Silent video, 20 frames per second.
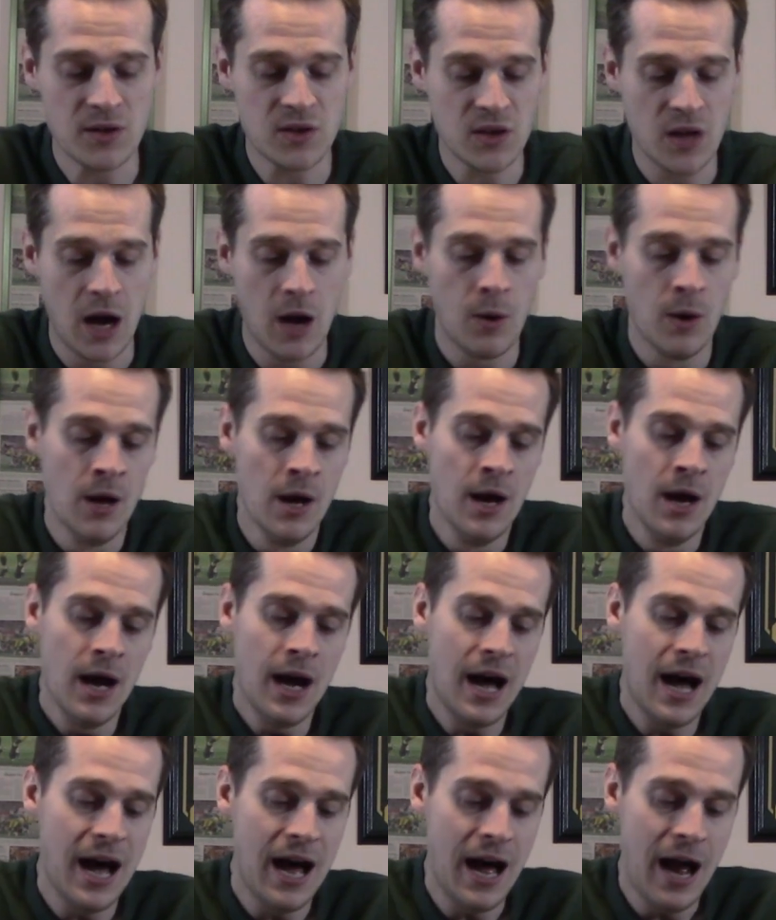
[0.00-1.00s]
So
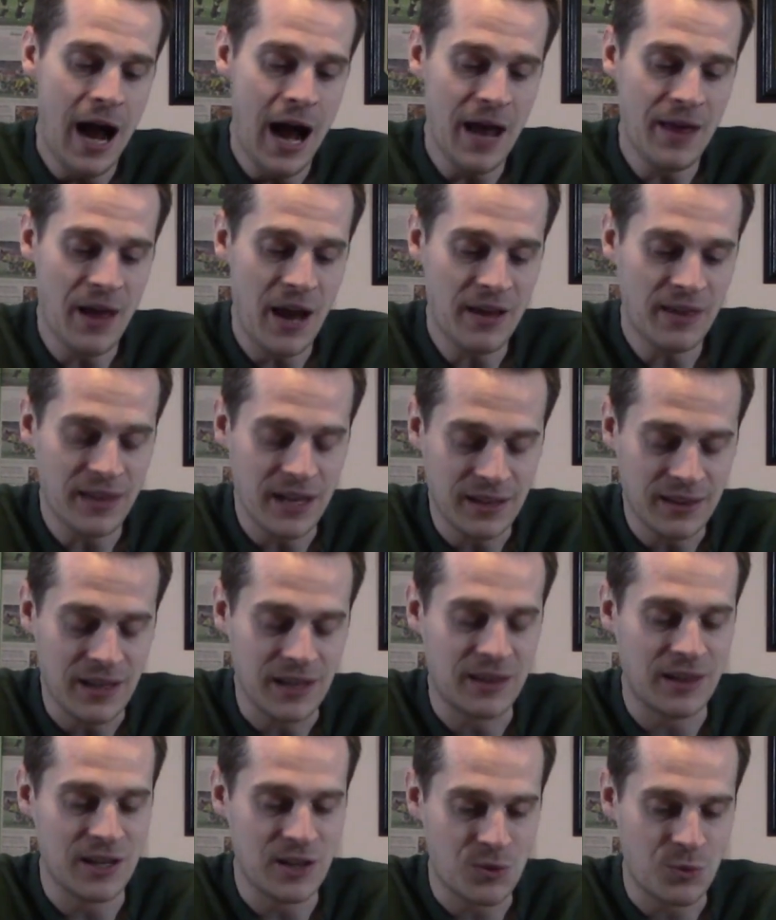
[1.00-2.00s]
I think
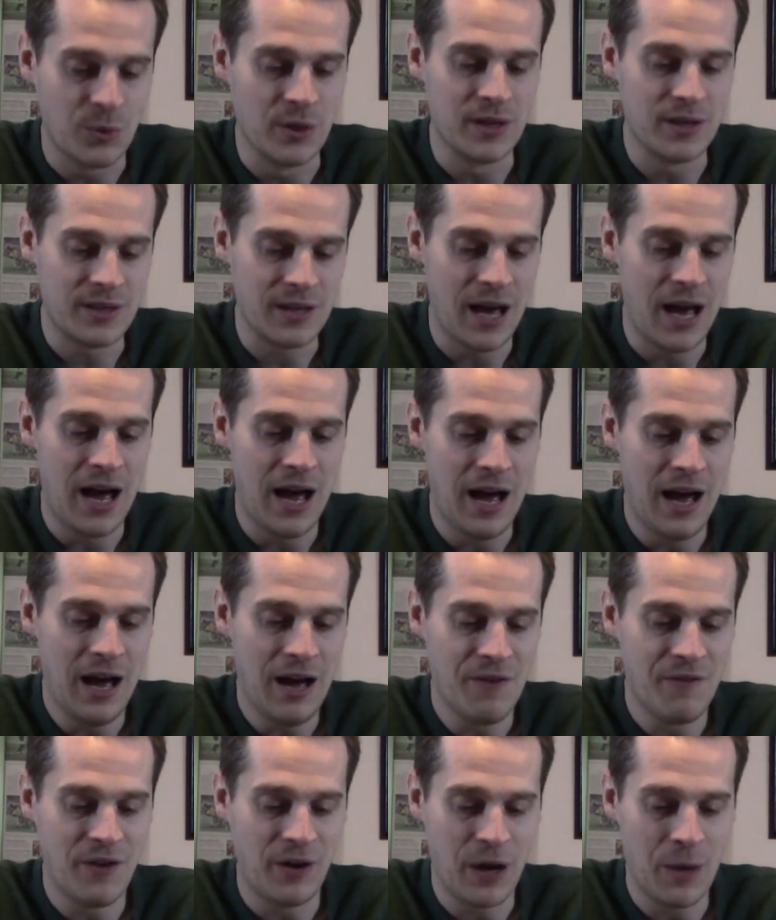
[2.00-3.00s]
that this was
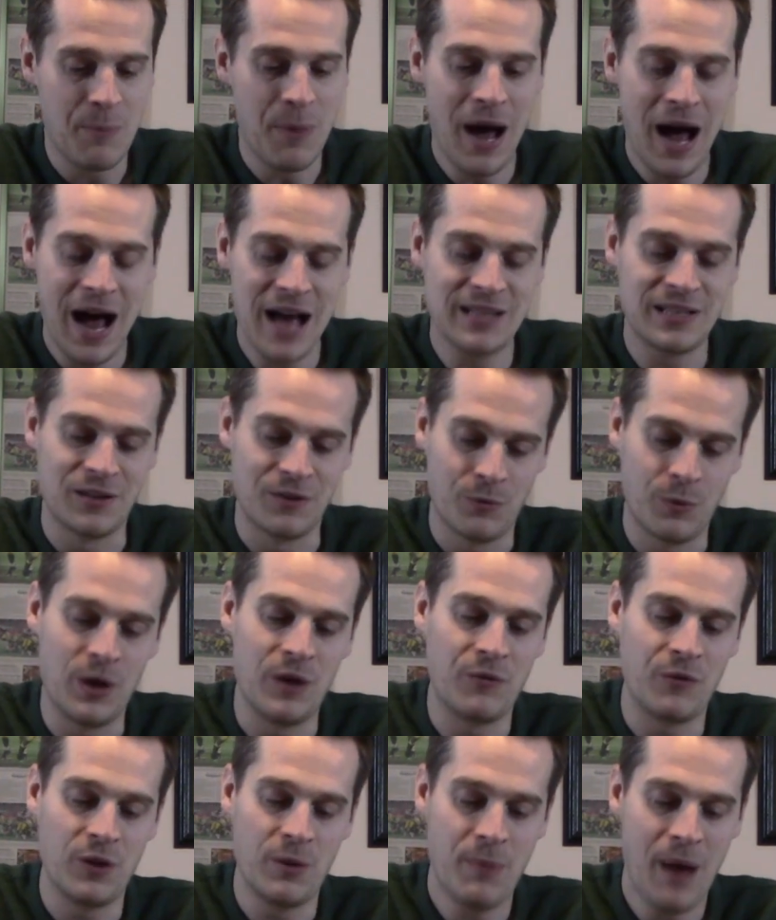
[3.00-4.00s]
a very positive
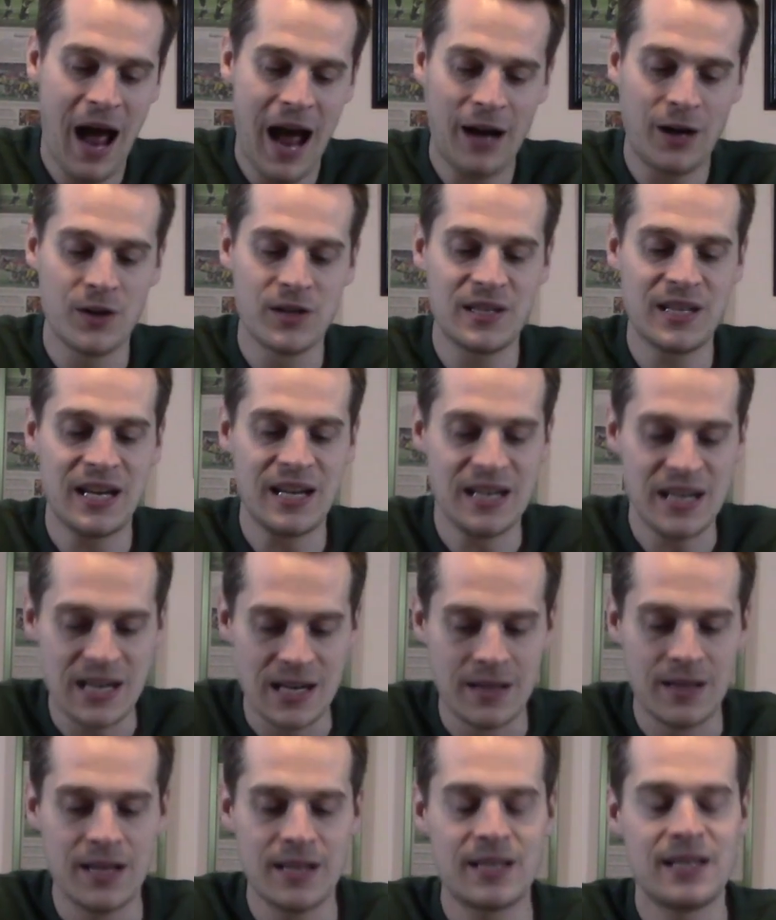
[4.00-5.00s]
win for the Packers. They
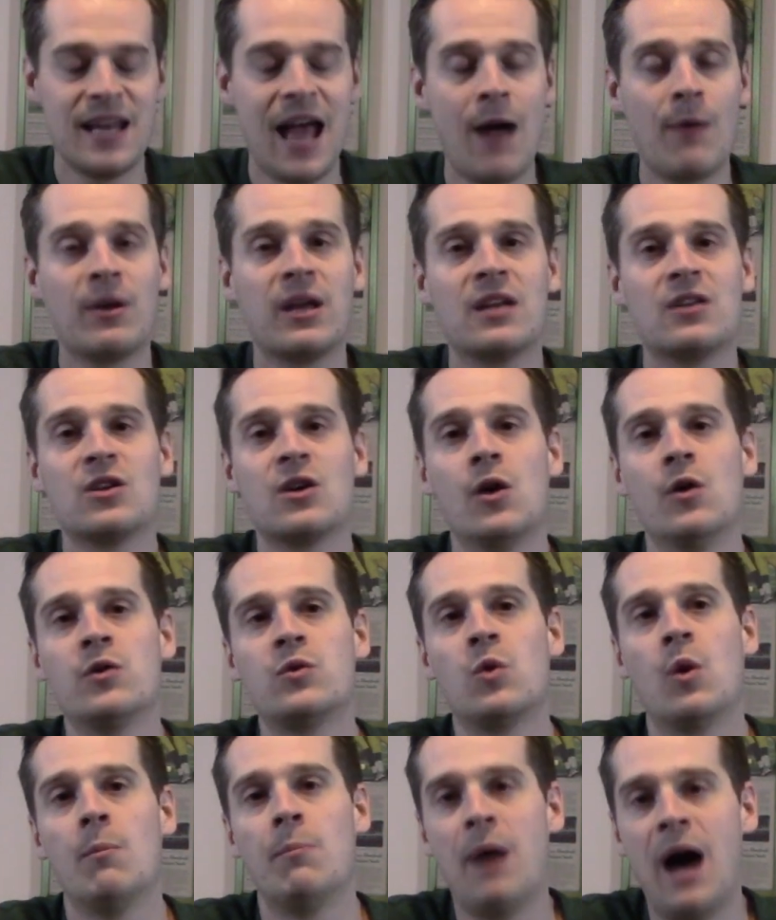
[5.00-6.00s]
needed this. Now we get to go
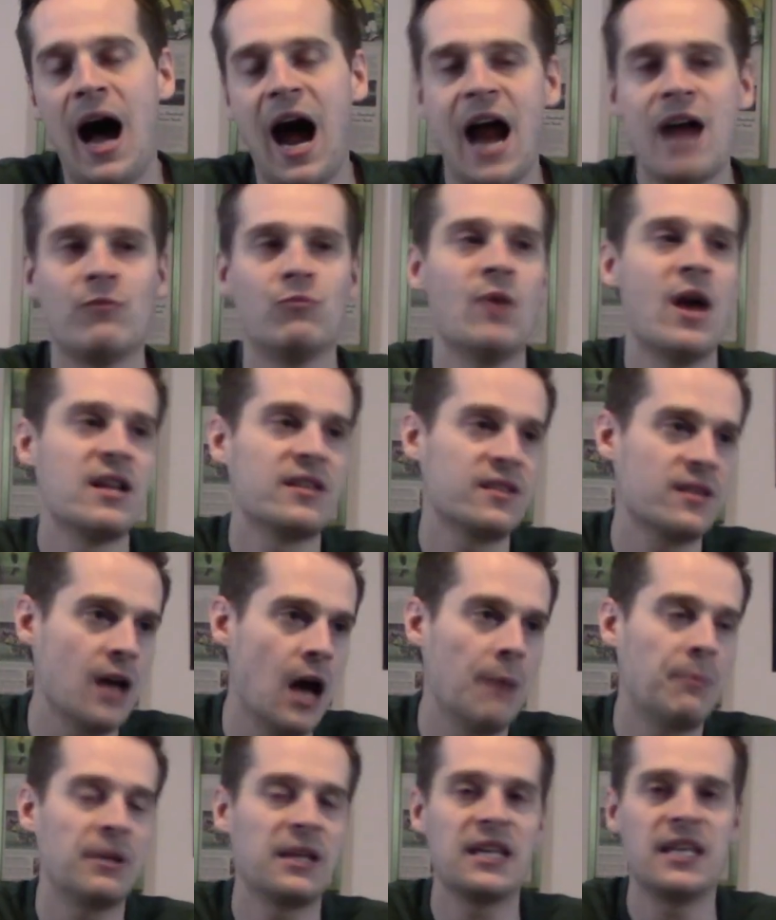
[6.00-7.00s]
into a bye, rest
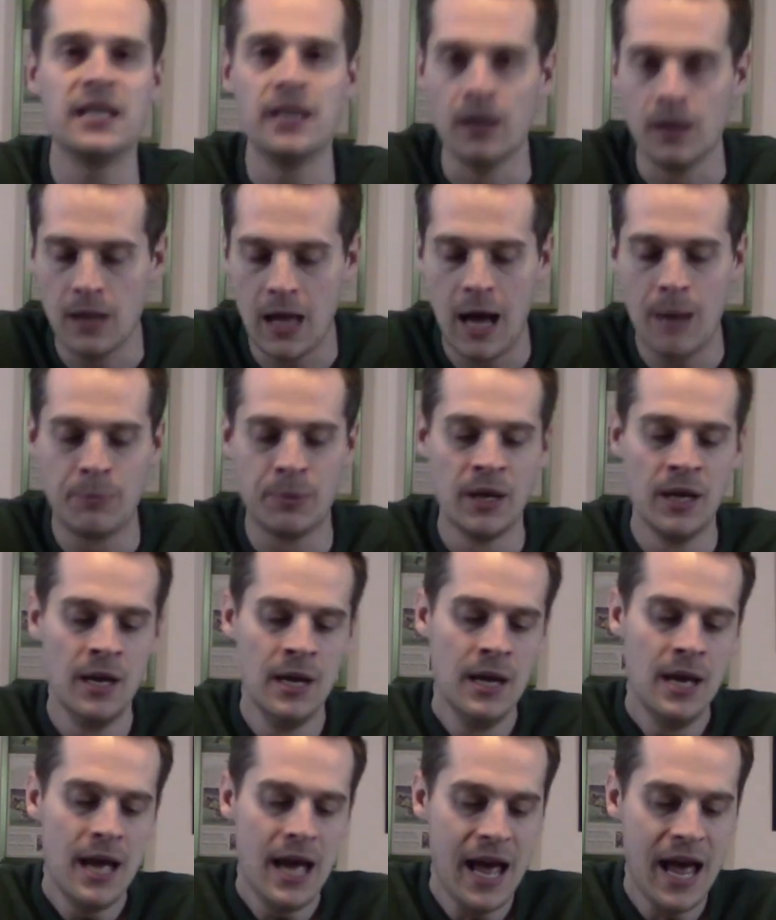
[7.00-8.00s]
up, heal up,
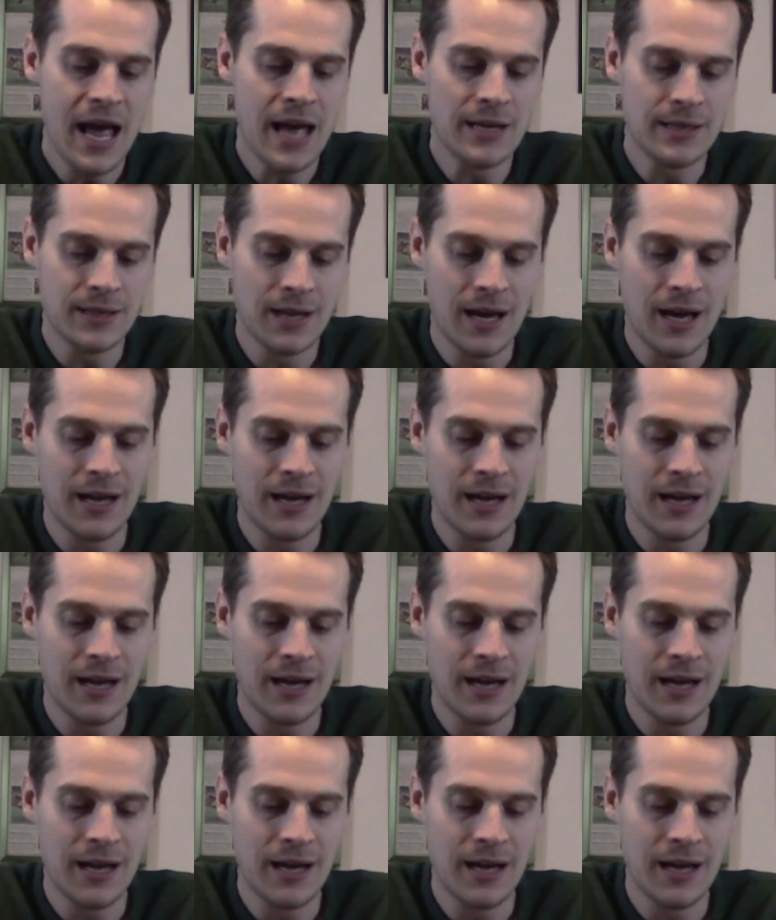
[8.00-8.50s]
and